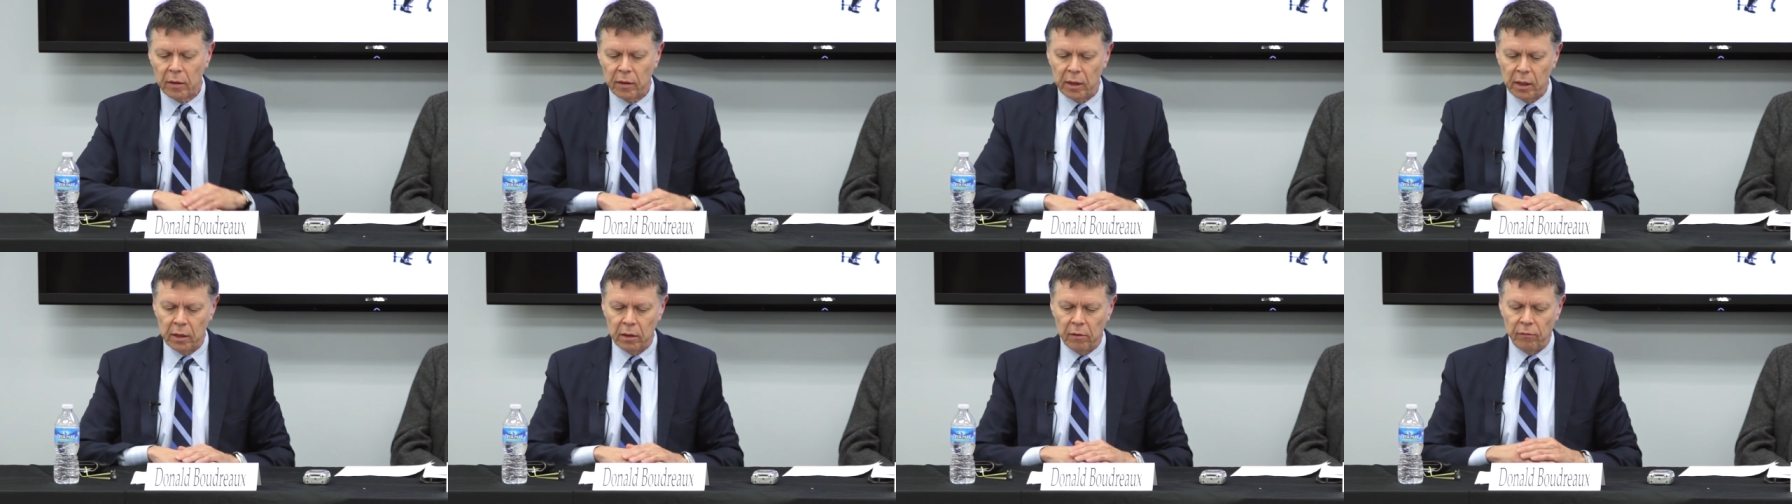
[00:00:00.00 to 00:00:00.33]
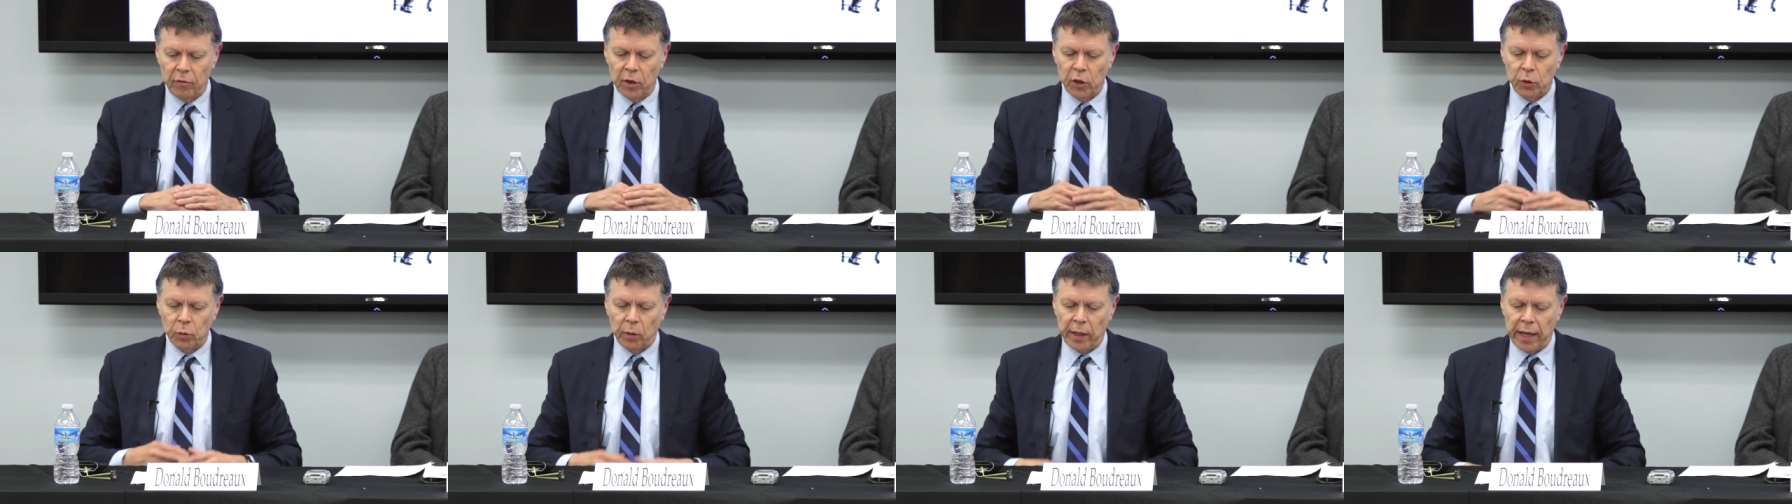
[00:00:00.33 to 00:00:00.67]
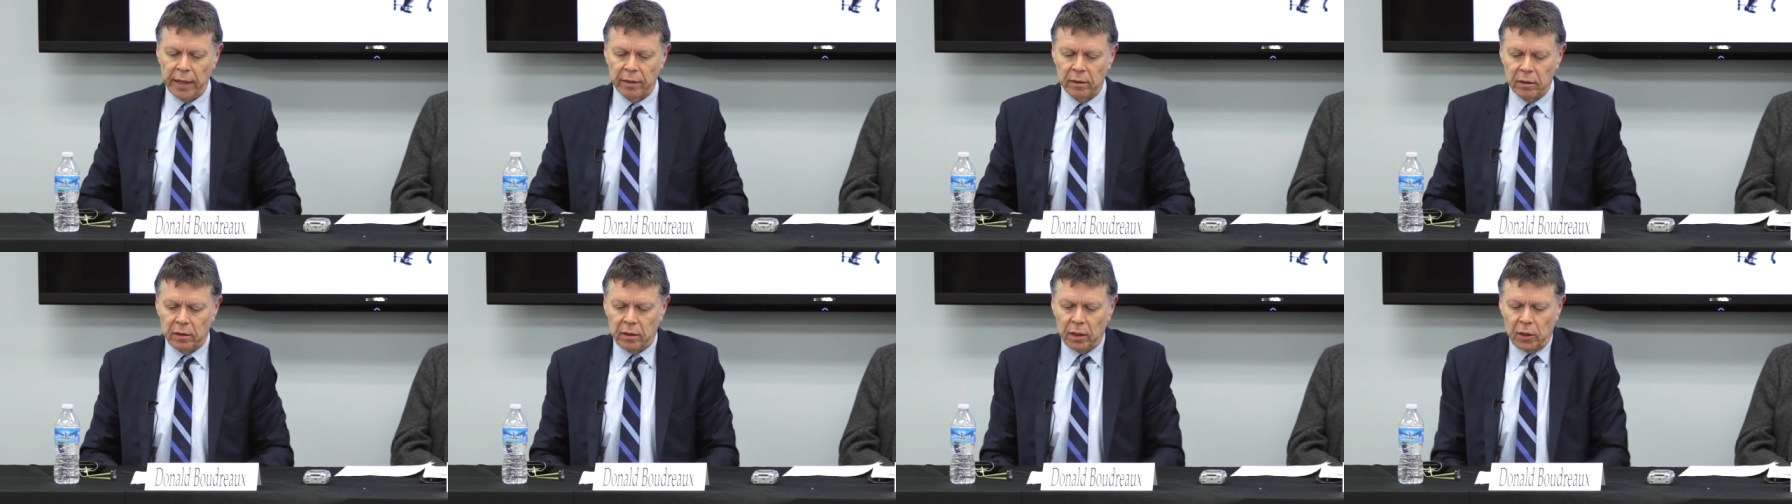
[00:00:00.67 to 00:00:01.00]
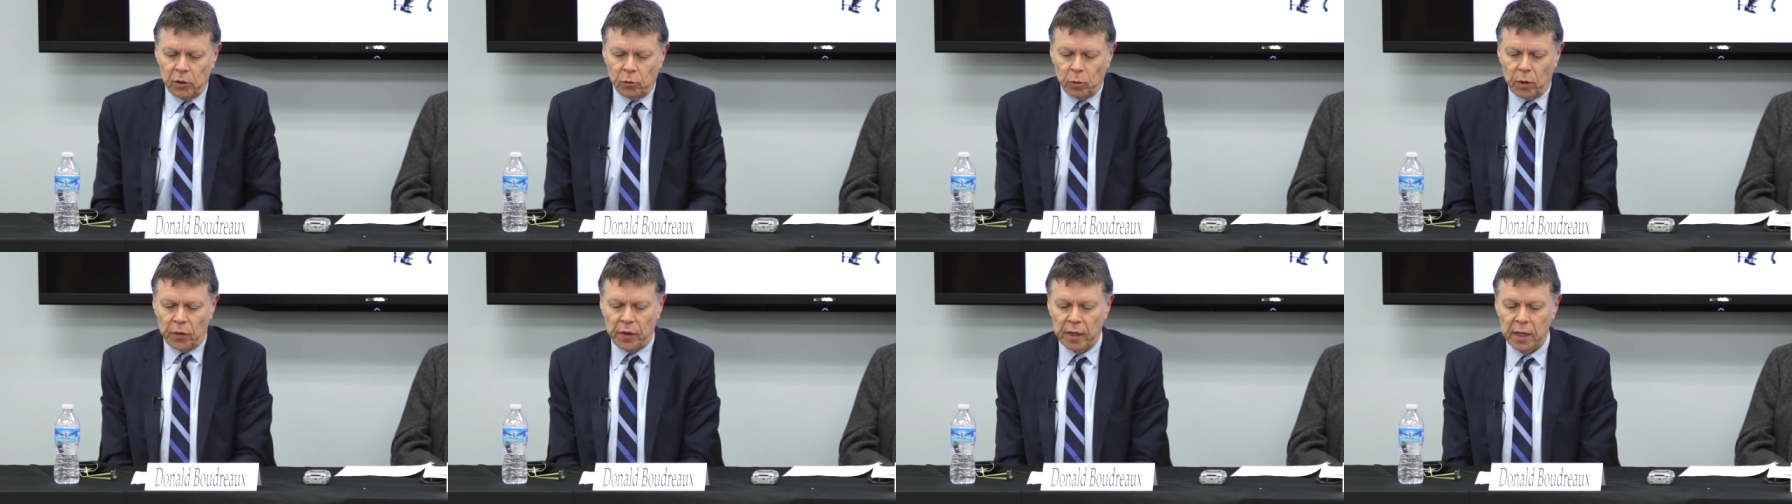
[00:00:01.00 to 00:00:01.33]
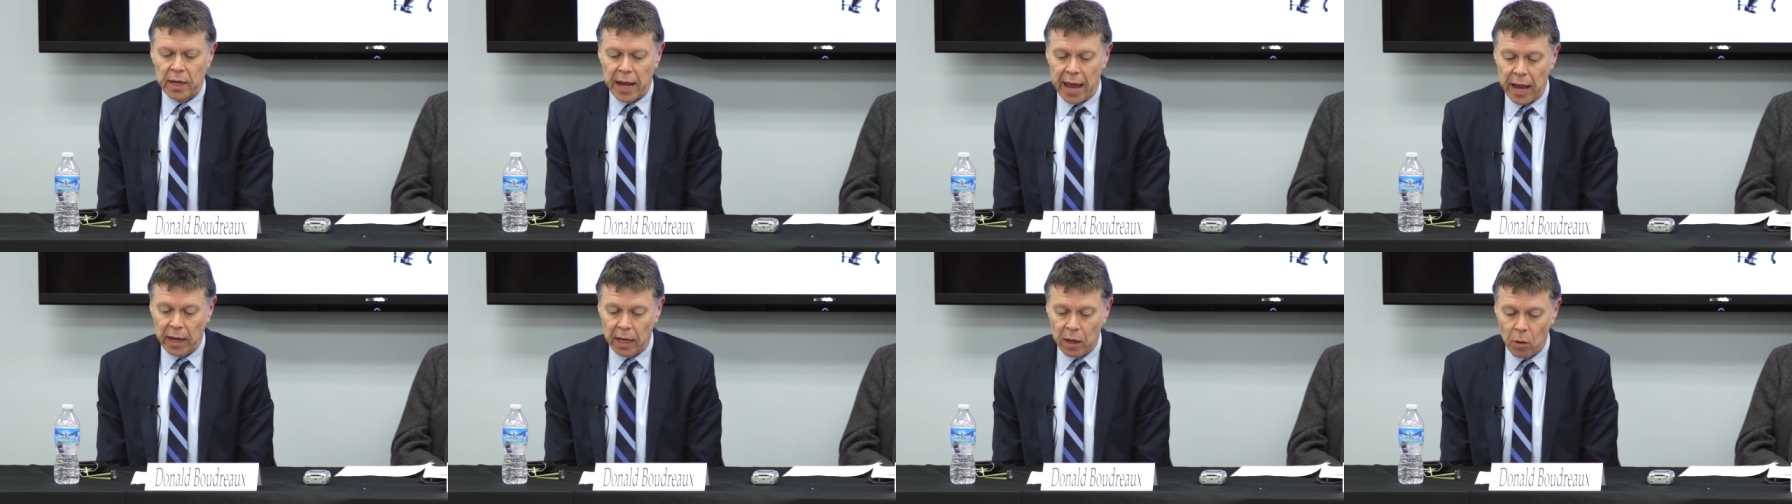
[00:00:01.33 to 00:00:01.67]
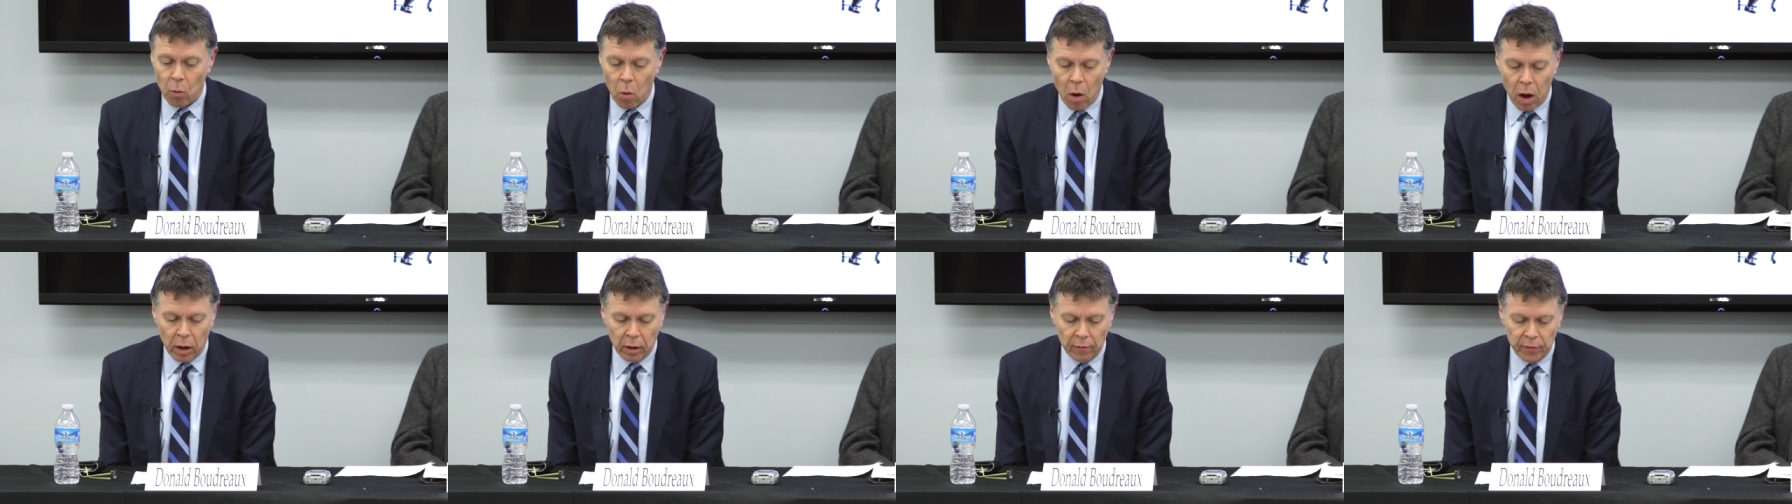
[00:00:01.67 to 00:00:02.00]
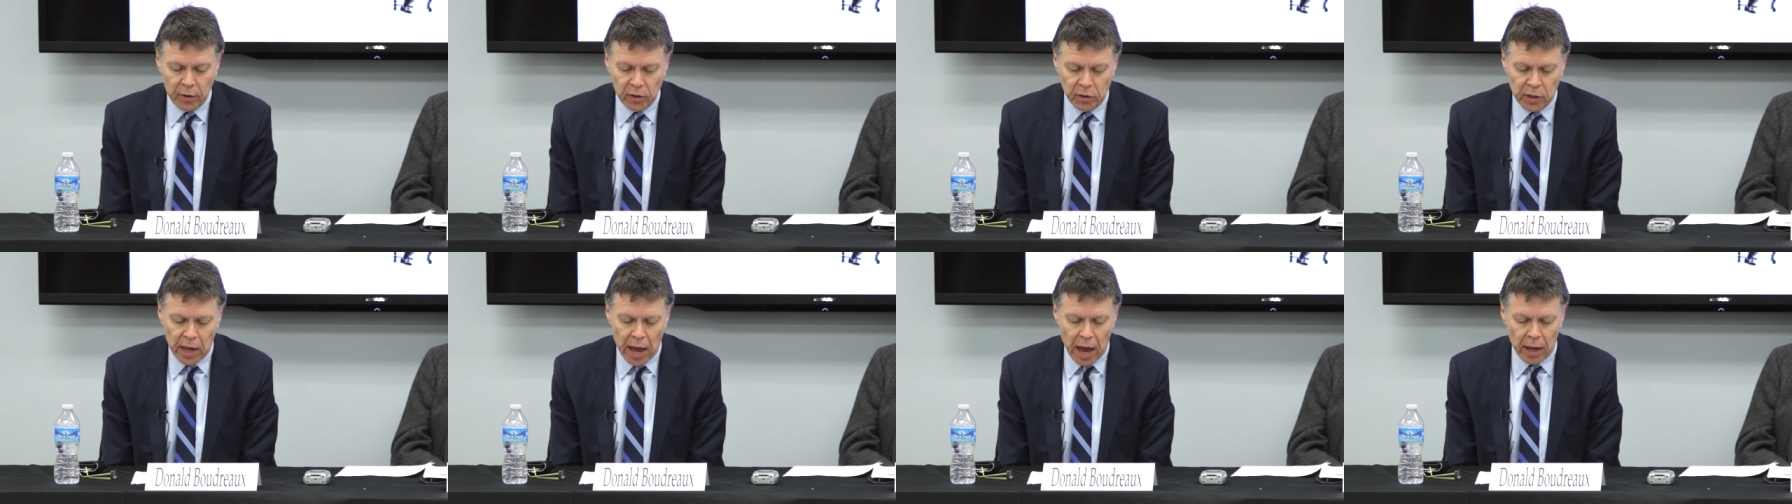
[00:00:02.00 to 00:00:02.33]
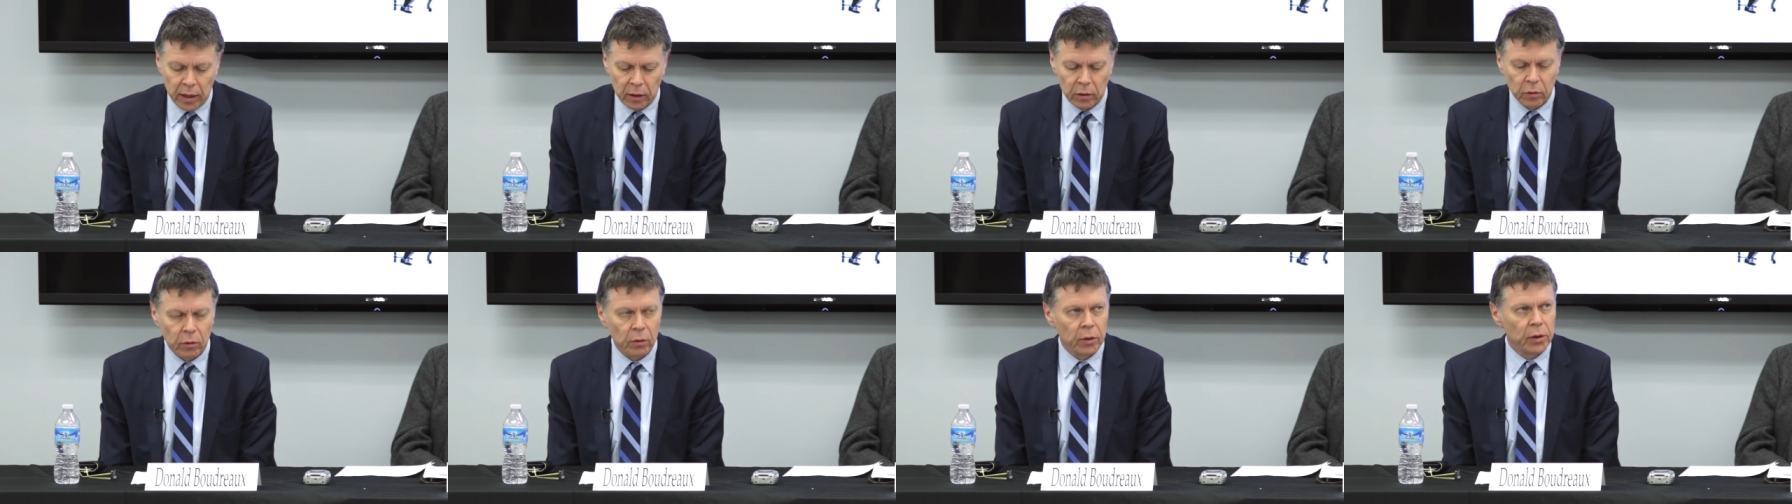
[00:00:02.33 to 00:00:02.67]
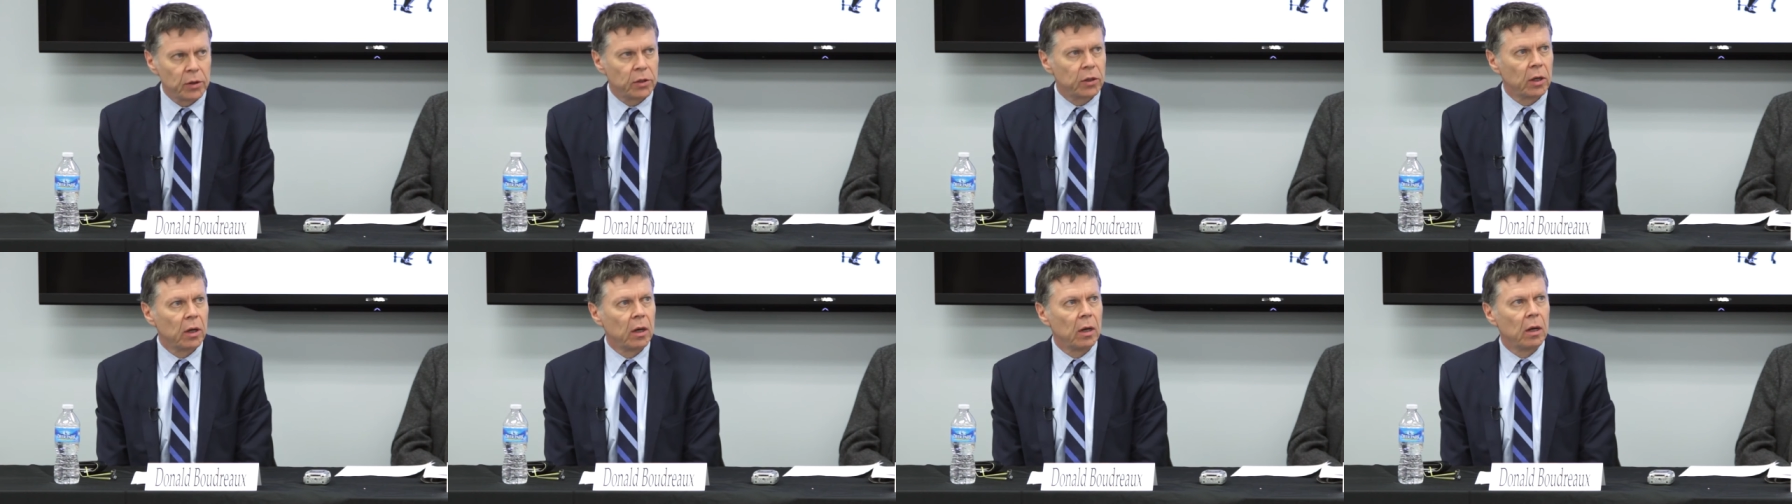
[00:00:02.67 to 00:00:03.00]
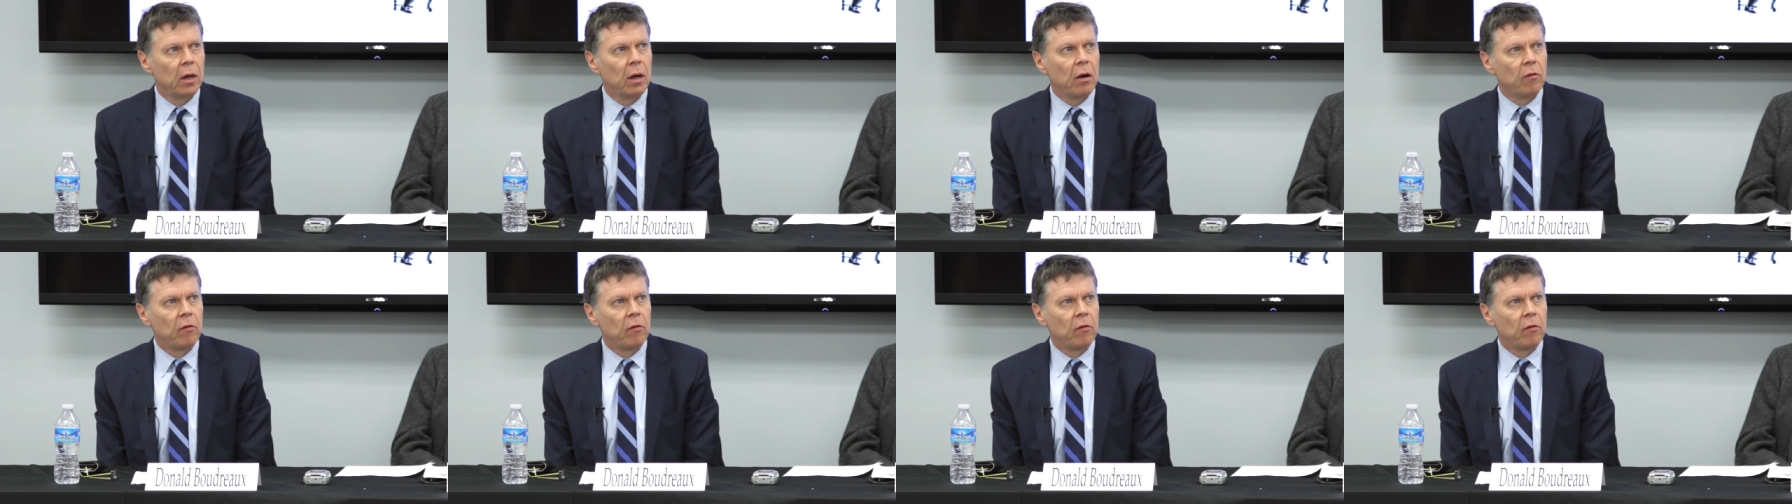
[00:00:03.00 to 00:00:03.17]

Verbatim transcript: the individual entities within any one of these categories